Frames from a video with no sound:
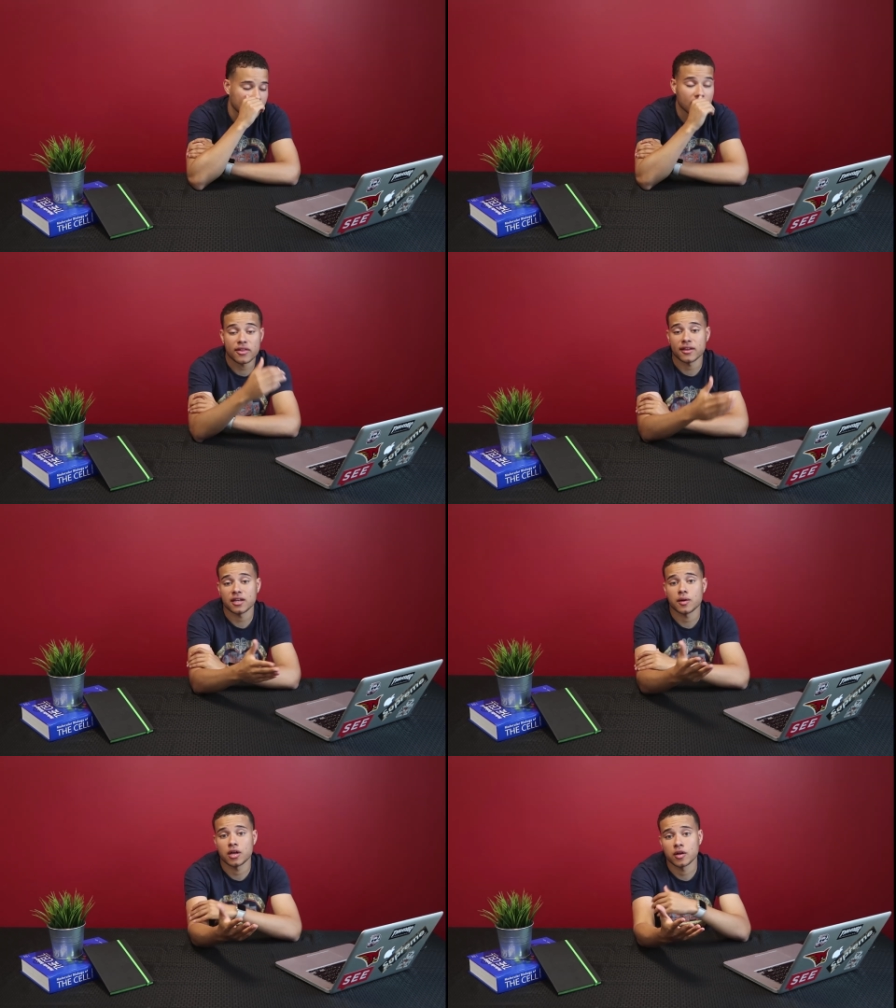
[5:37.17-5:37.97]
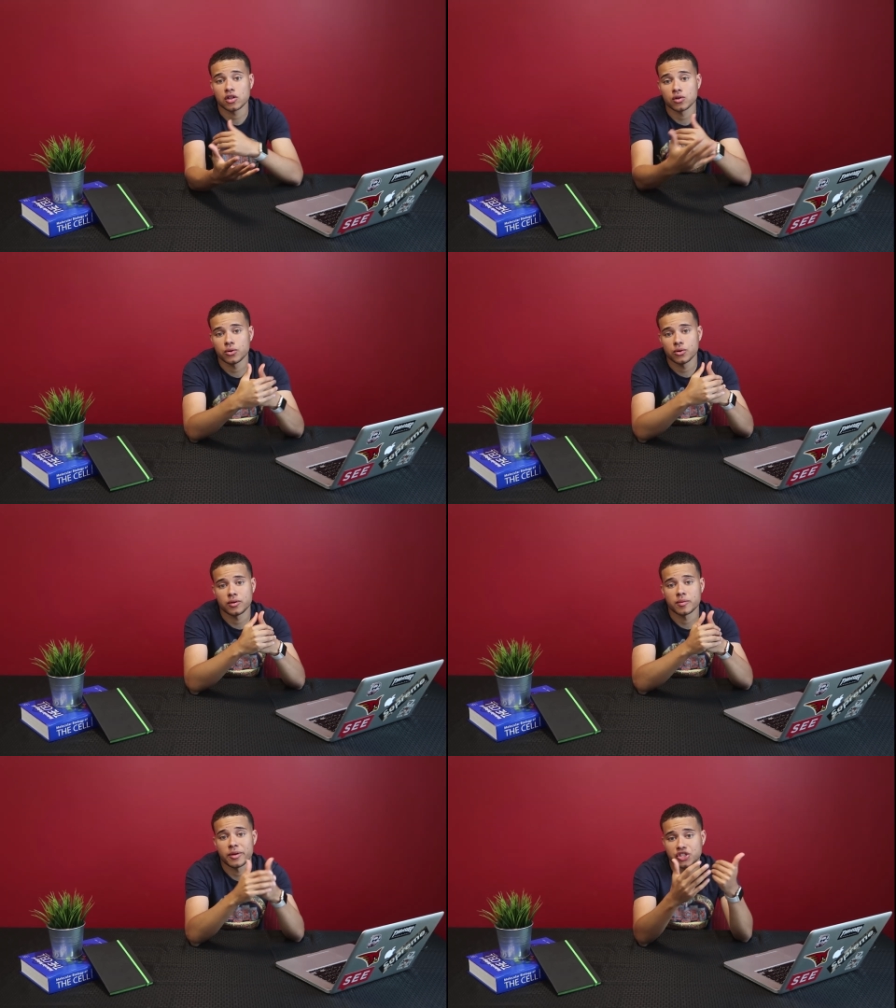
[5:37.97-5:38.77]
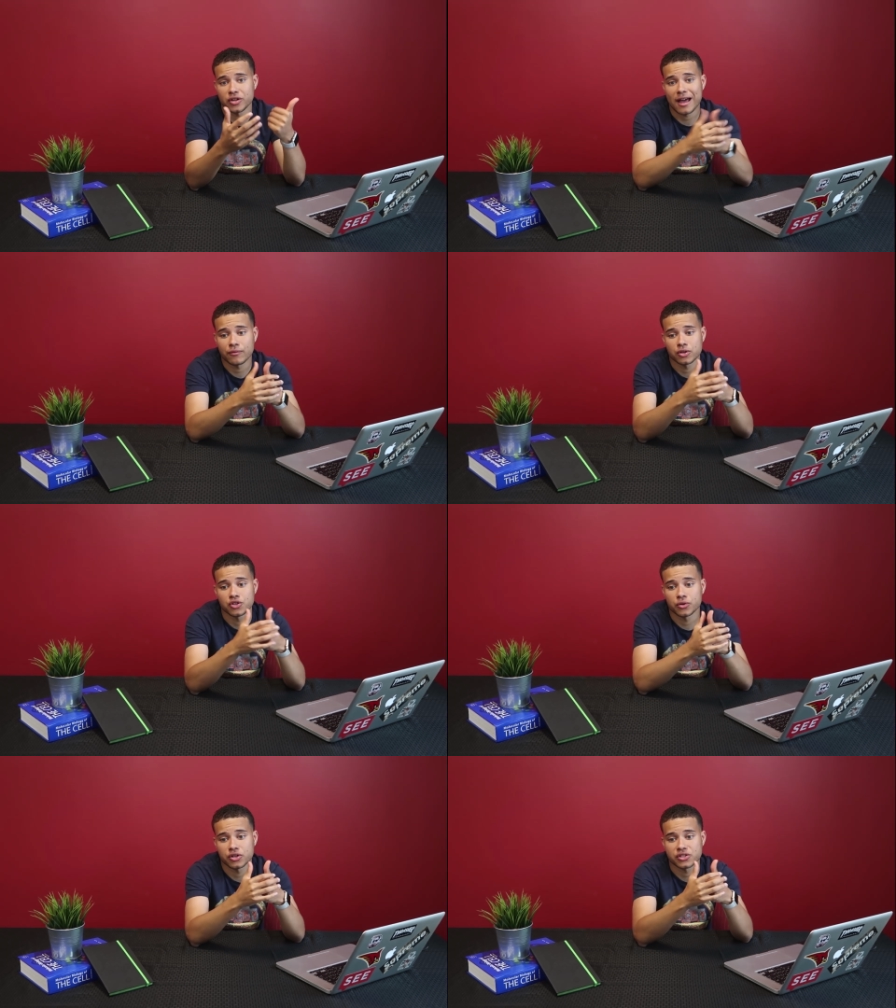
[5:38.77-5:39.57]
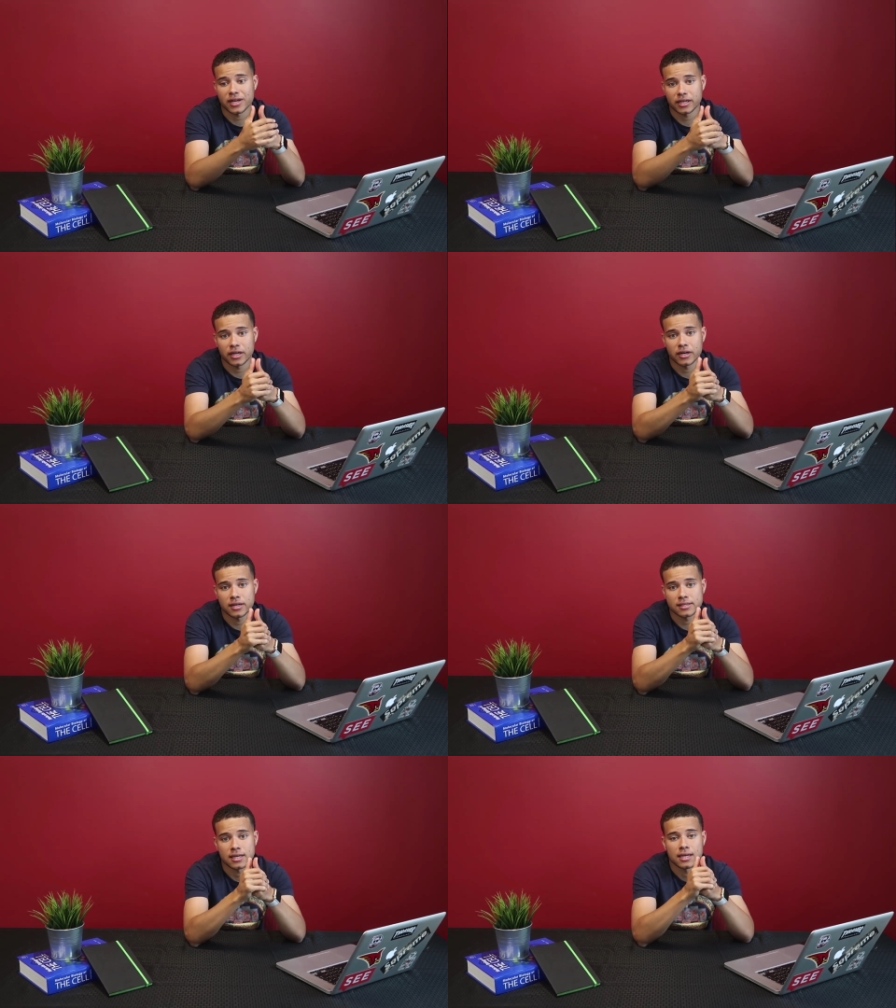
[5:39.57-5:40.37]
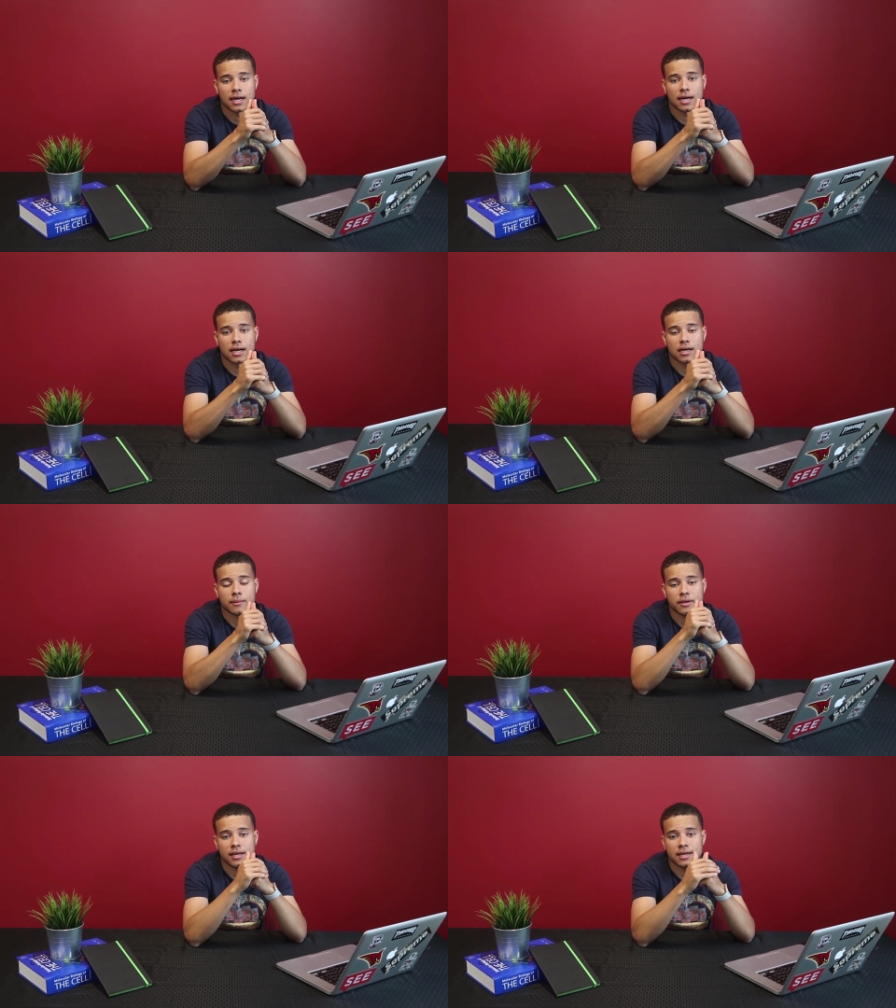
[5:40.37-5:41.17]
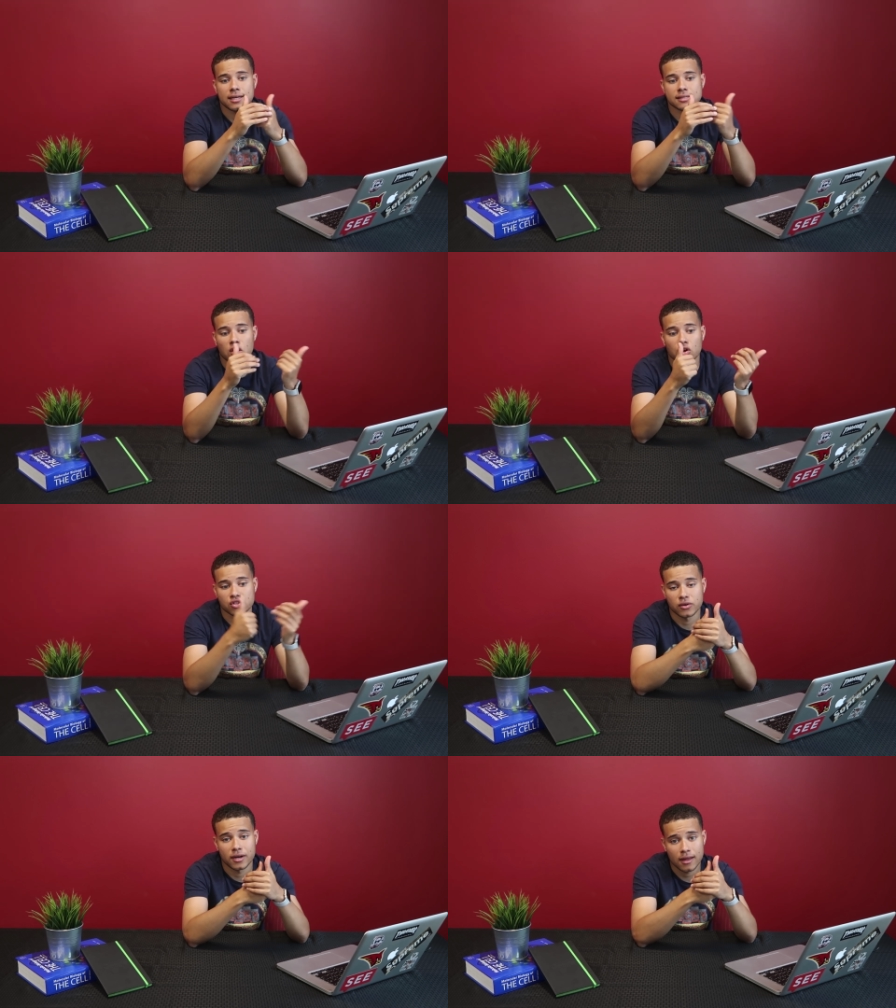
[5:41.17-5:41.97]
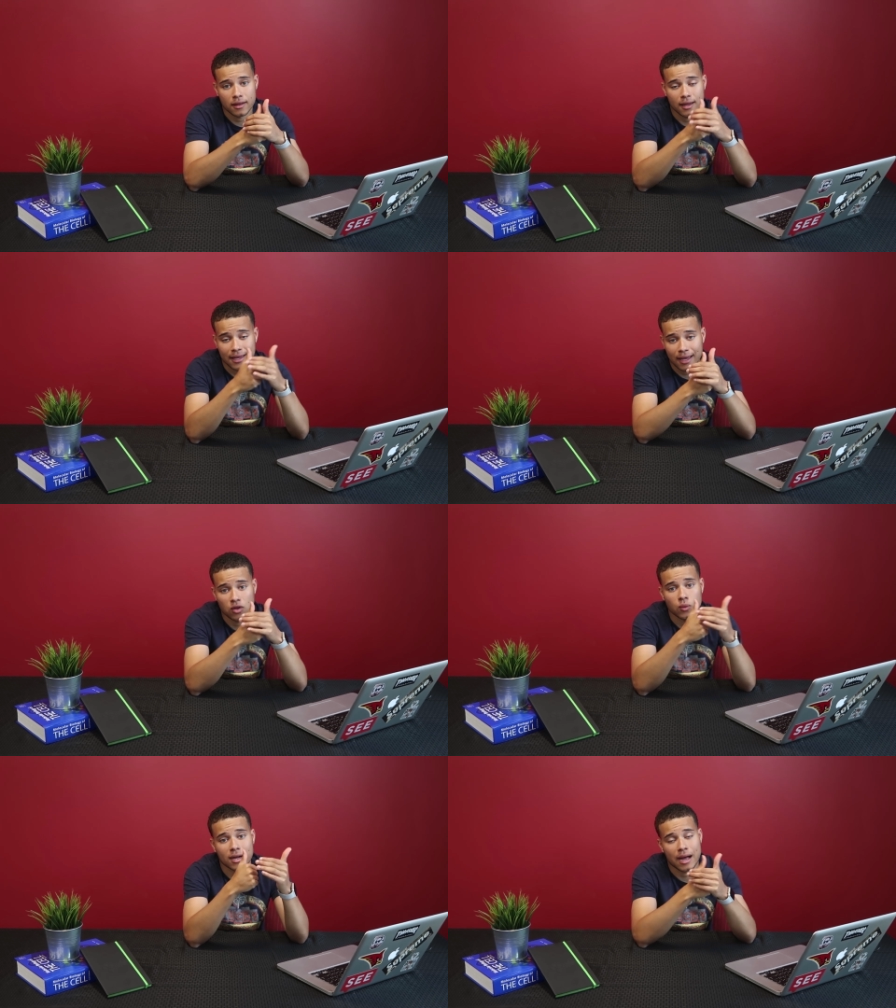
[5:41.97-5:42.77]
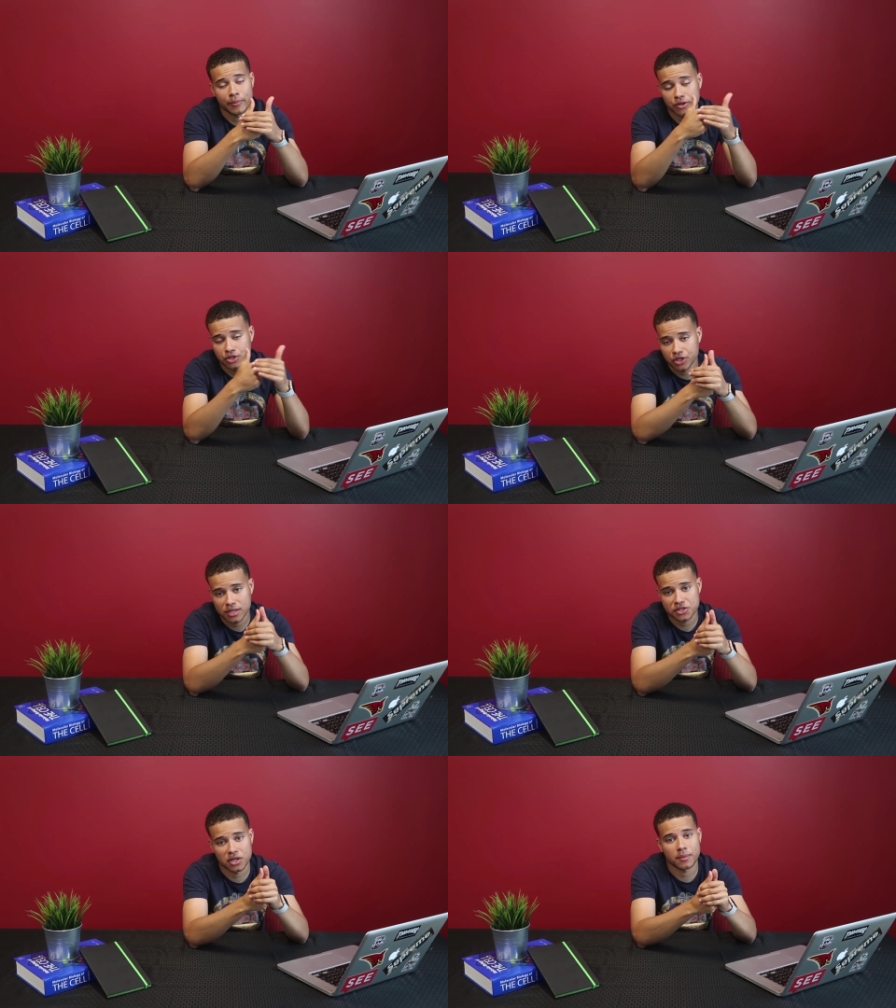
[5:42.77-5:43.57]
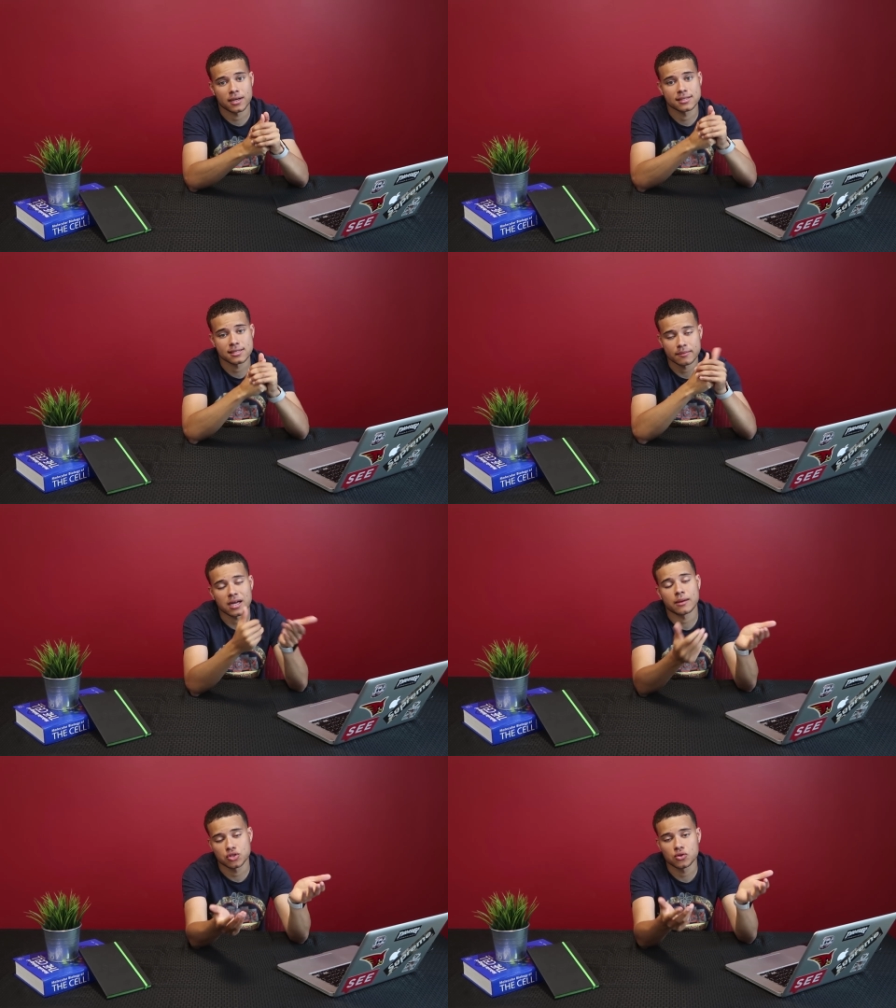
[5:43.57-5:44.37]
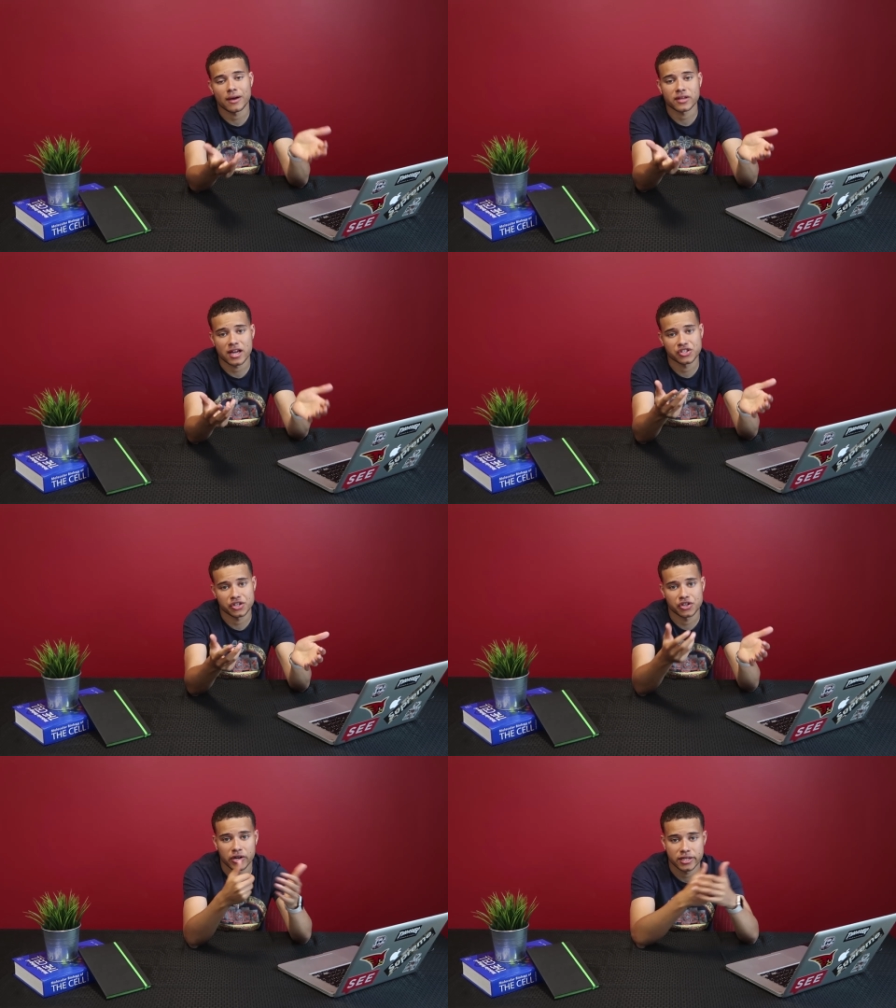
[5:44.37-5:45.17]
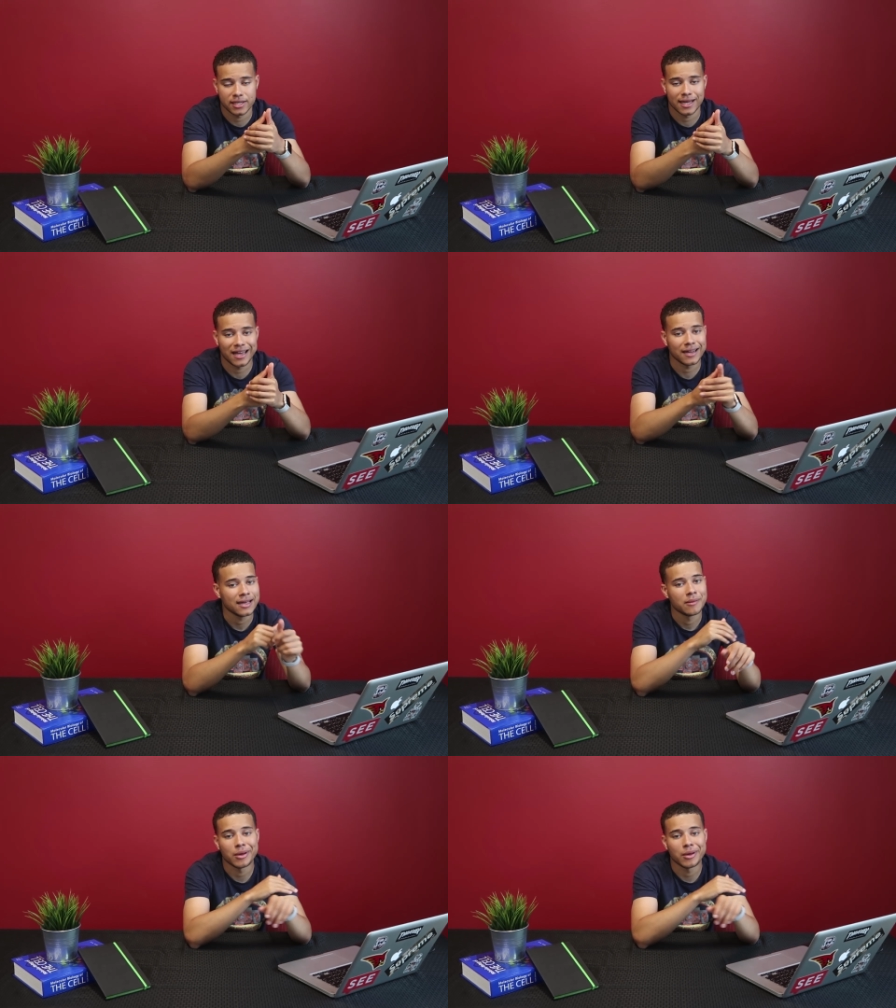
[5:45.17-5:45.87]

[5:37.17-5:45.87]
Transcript: Another thing to include to make sure you have when you're doing your secondaries is also again, you want to copy your transcript, because sometimes you do have to enter in your grades again.